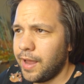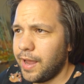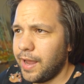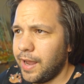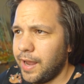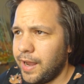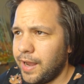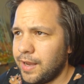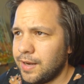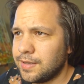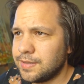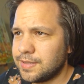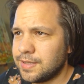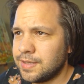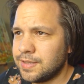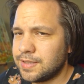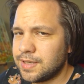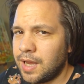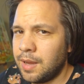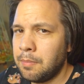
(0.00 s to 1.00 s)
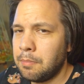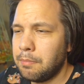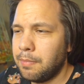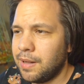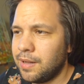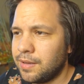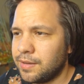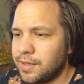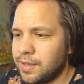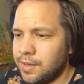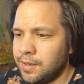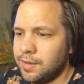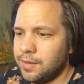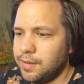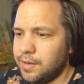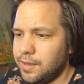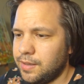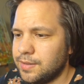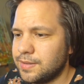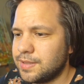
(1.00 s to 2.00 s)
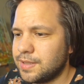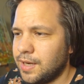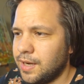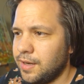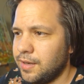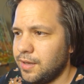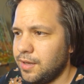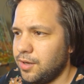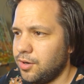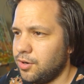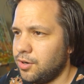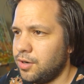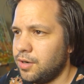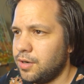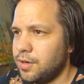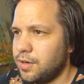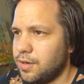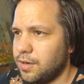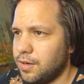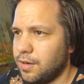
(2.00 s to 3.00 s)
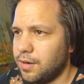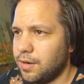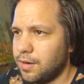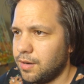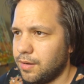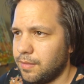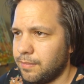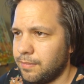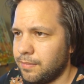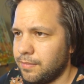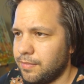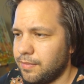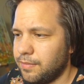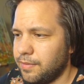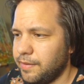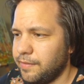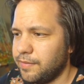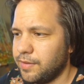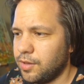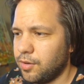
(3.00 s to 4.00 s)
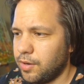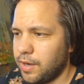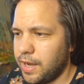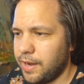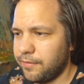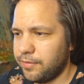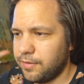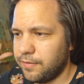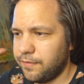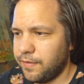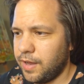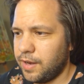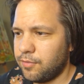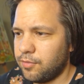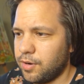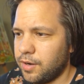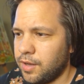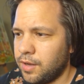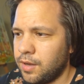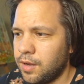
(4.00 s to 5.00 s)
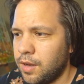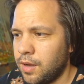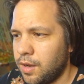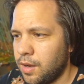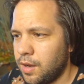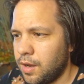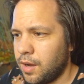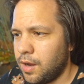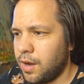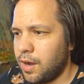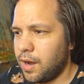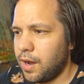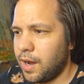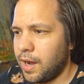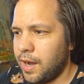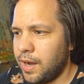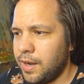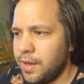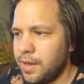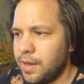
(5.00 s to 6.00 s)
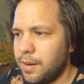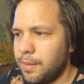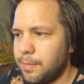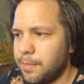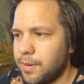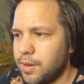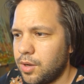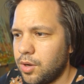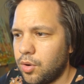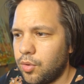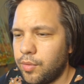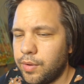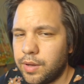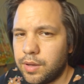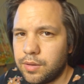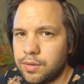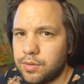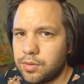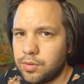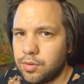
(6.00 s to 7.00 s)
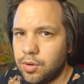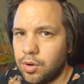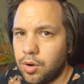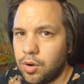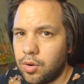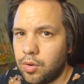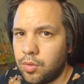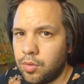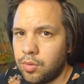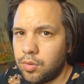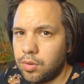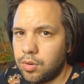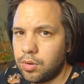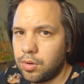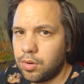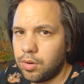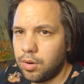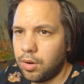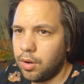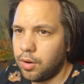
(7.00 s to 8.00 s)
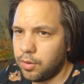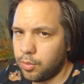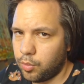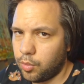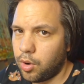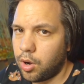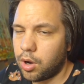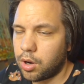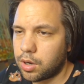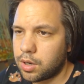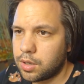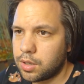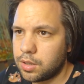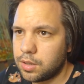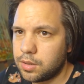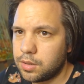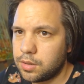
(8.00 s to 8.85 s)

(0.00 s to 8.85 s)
And since I'm melting inside here, um, even though I have the fan running, I am going to go on a walk